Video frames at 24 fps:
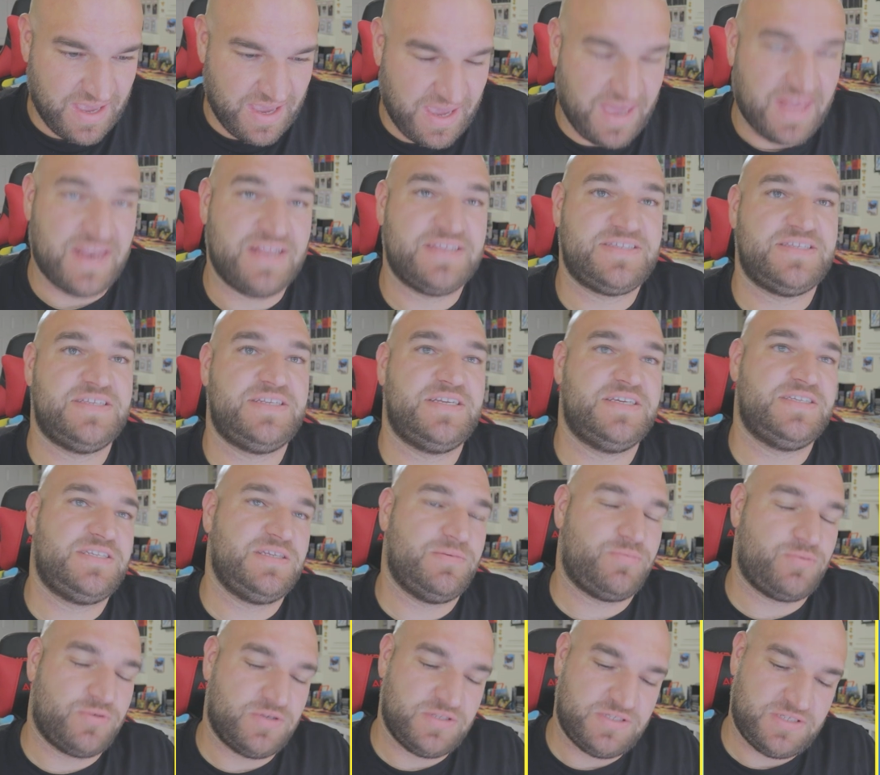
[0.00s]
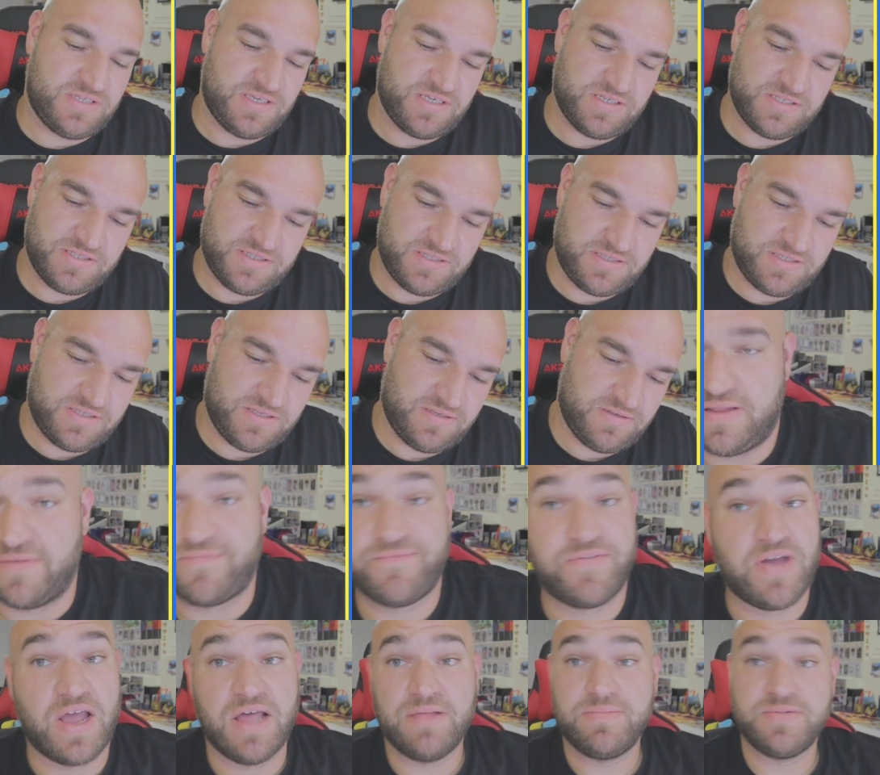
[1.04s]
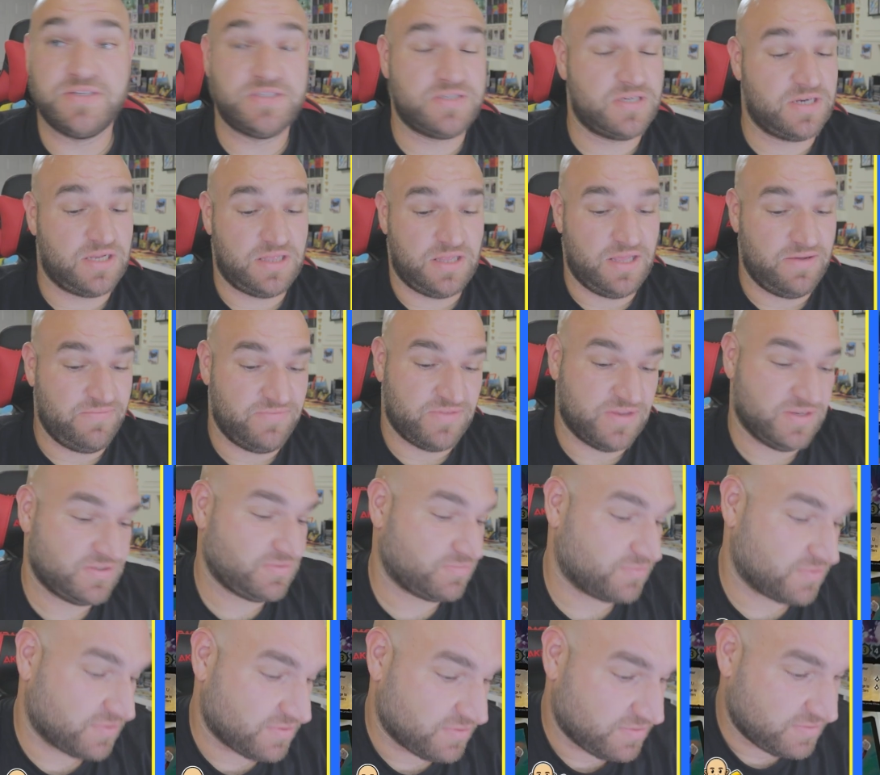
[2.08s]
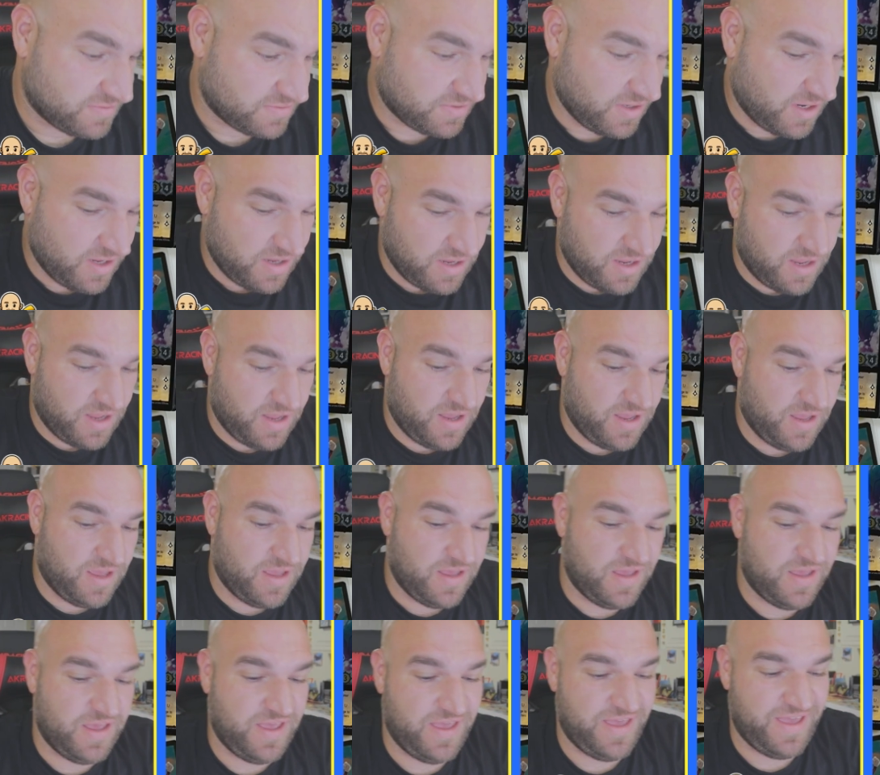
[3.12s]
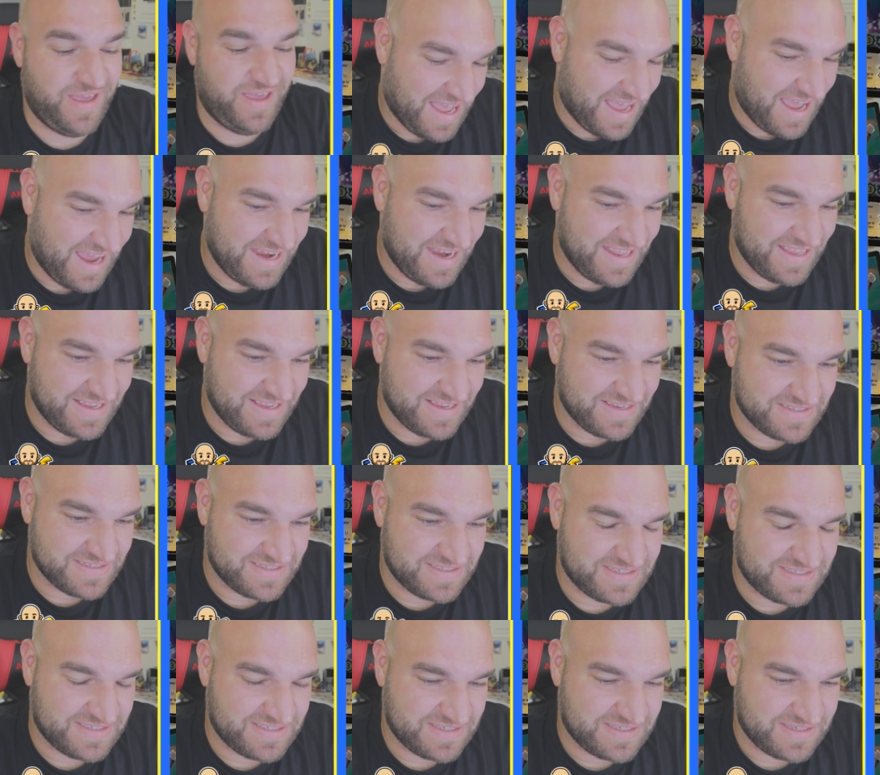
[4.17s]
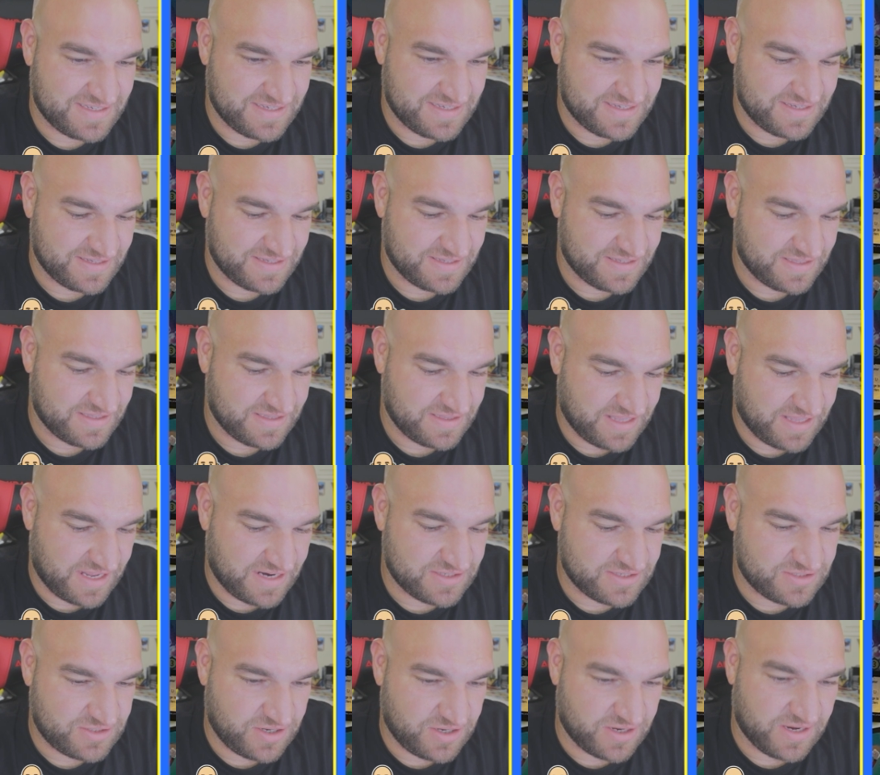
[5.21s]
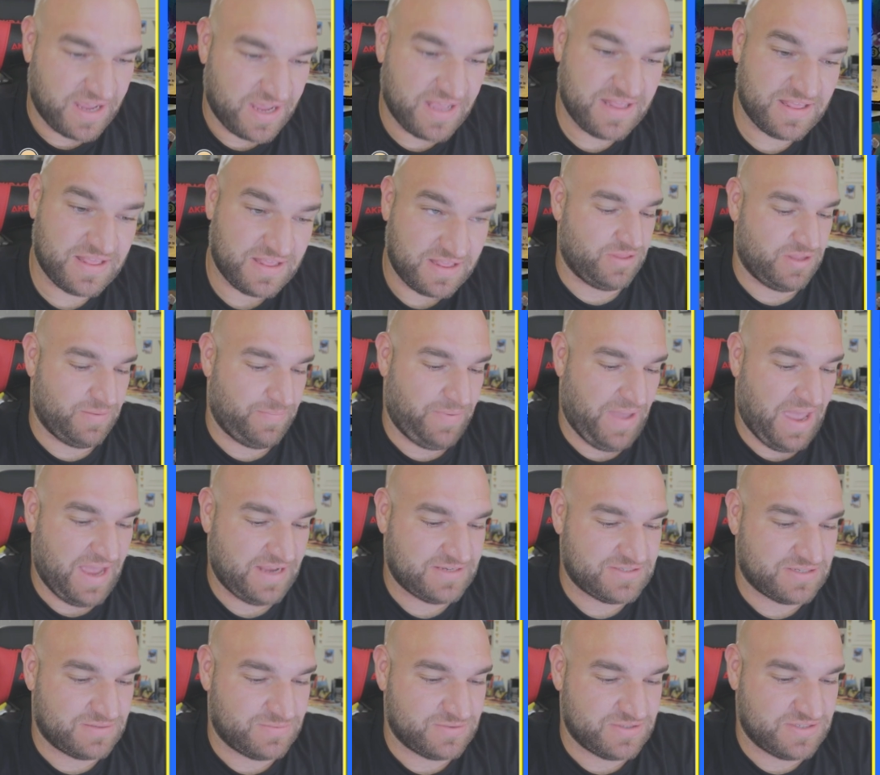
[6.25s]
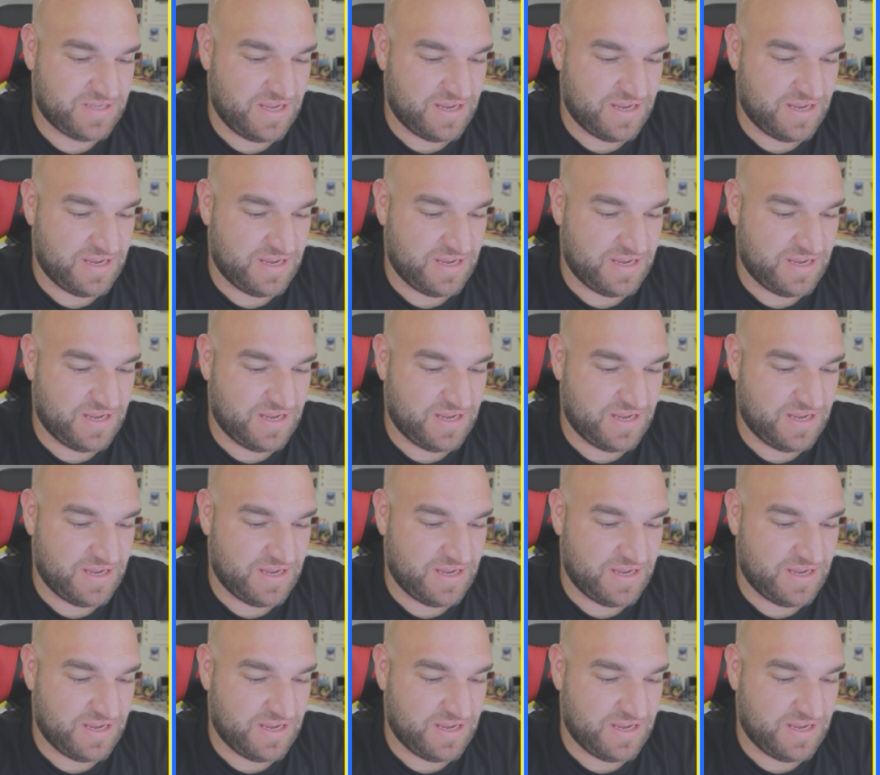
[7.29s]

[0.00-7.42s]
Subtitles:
and it's the Disney princess. The family's gonna love this one. That is good. And the pack's almost